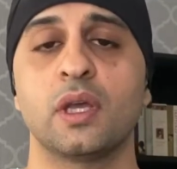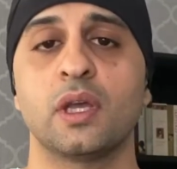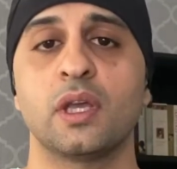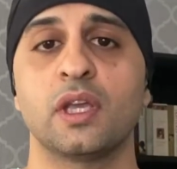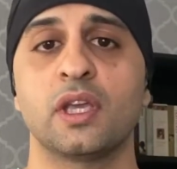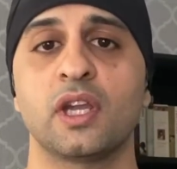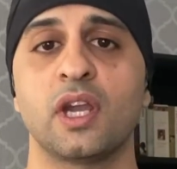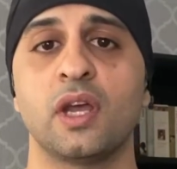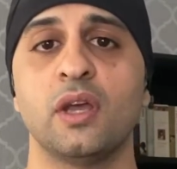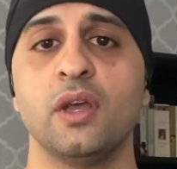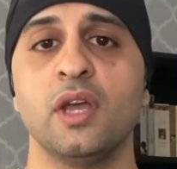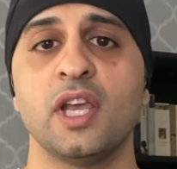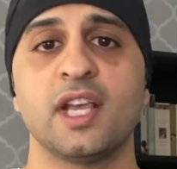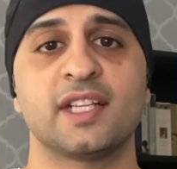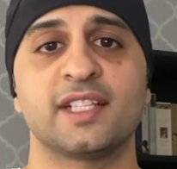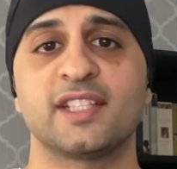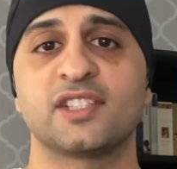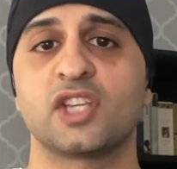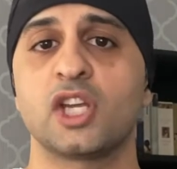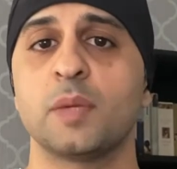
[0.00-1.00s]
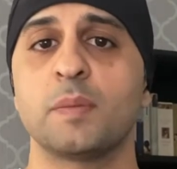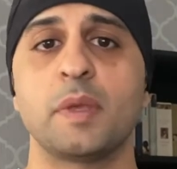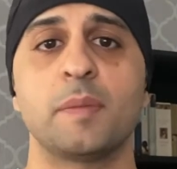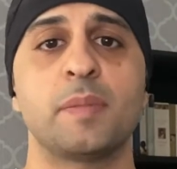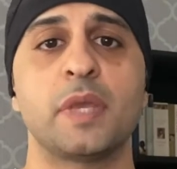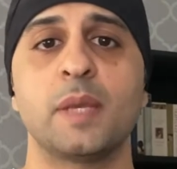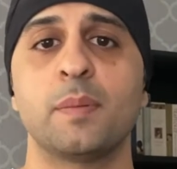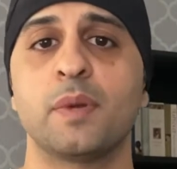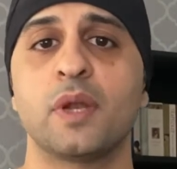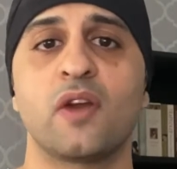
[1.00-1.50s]
You know, there's going to be
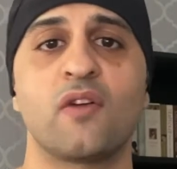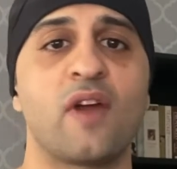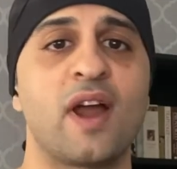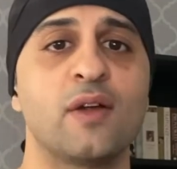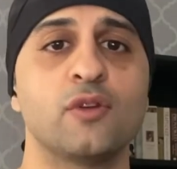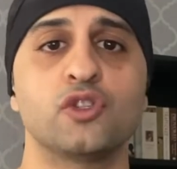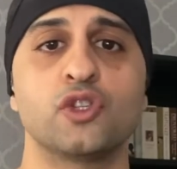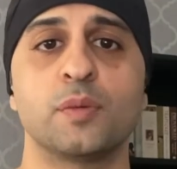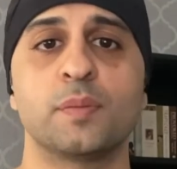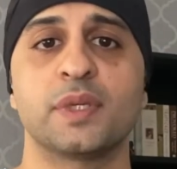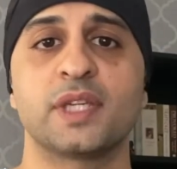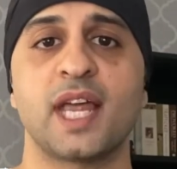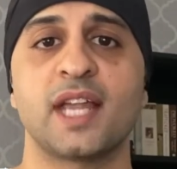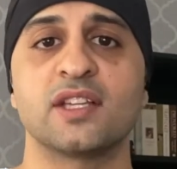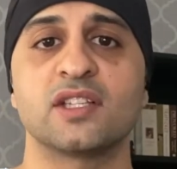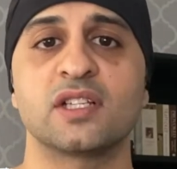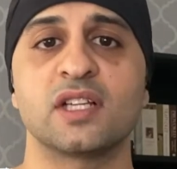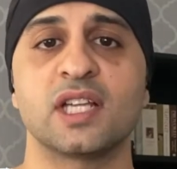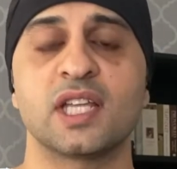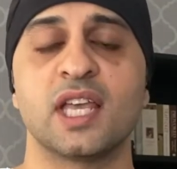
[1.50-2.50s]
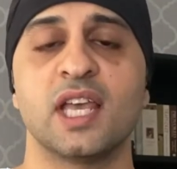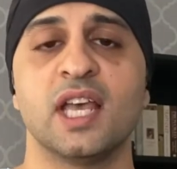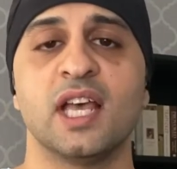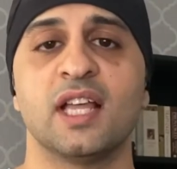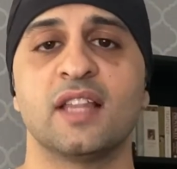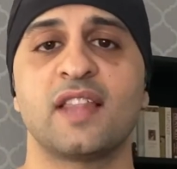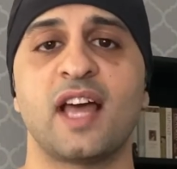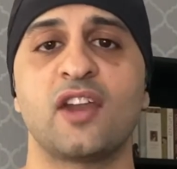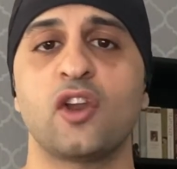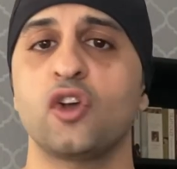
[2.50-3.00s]
people around you potentially
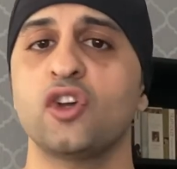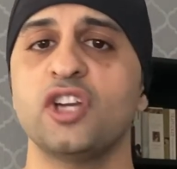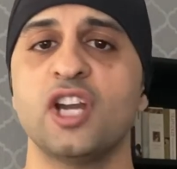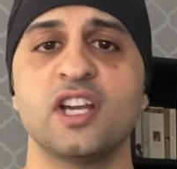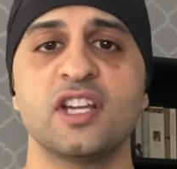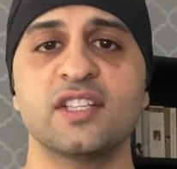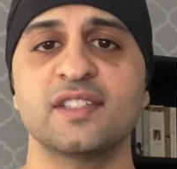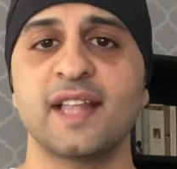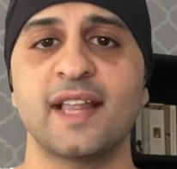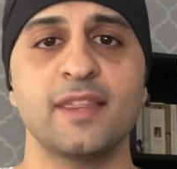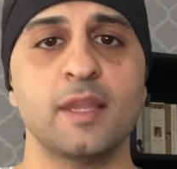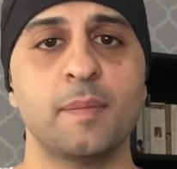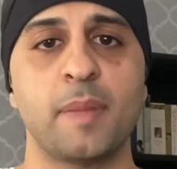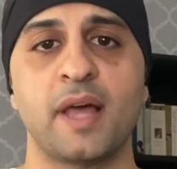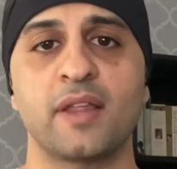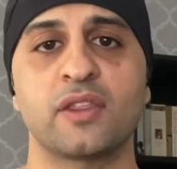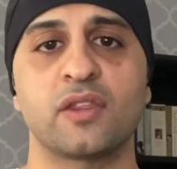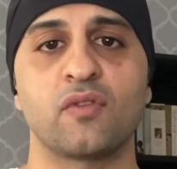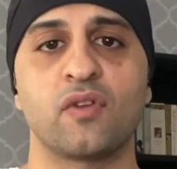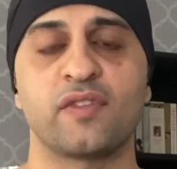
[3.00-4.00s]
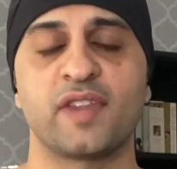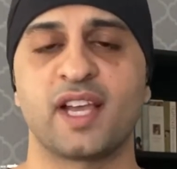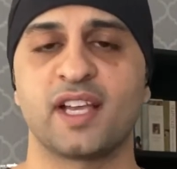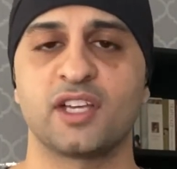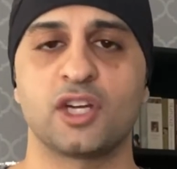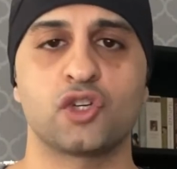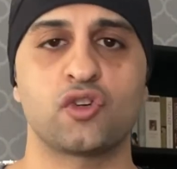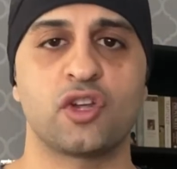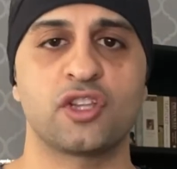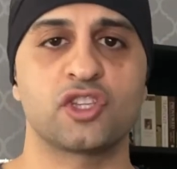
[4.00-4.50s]
that are not going to understand the path you're on, that are going
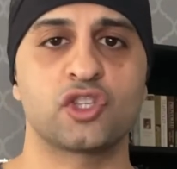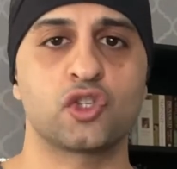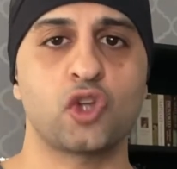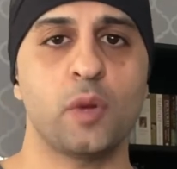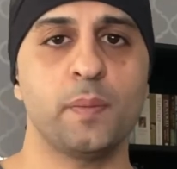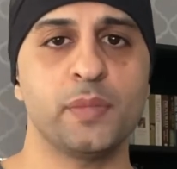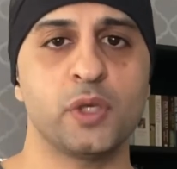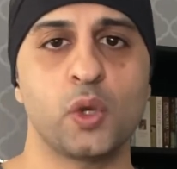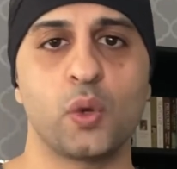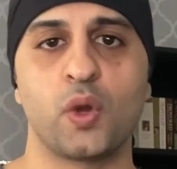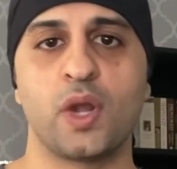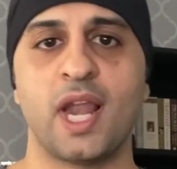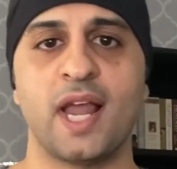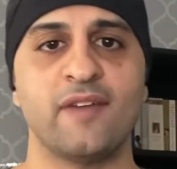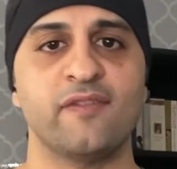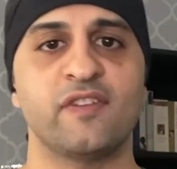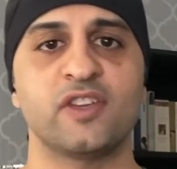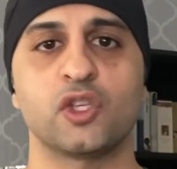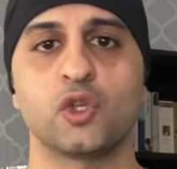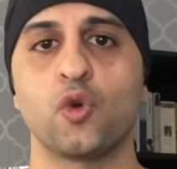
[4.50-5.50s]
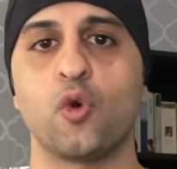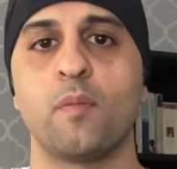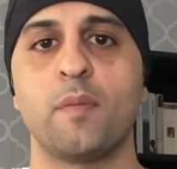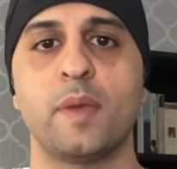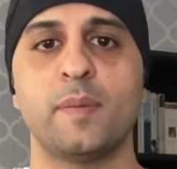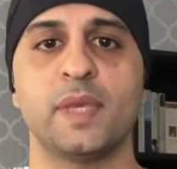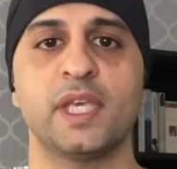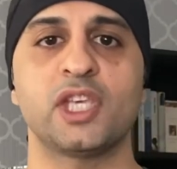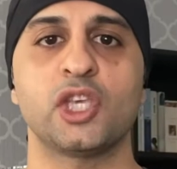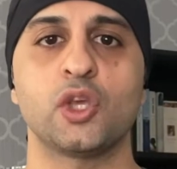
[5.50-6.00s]
to try and stop you or laugh at you or
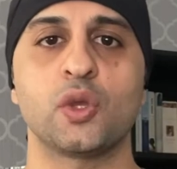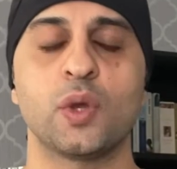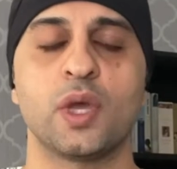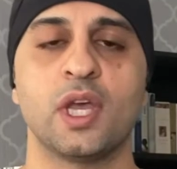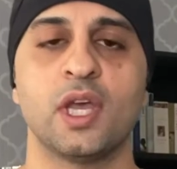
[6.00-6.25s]
mimic you.